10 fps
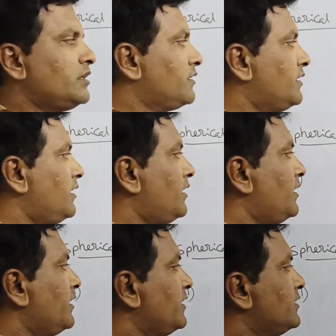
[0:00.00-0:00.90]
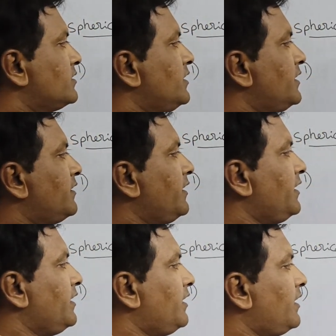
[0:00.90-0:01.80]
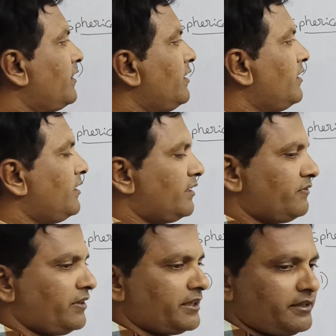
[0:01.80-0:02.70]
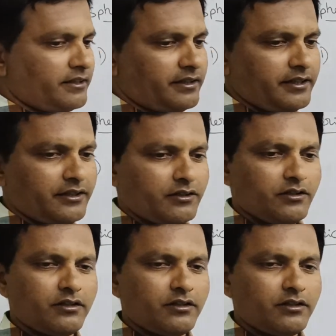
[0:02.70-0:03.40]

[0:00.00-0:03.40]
the incident ray and the reflected ray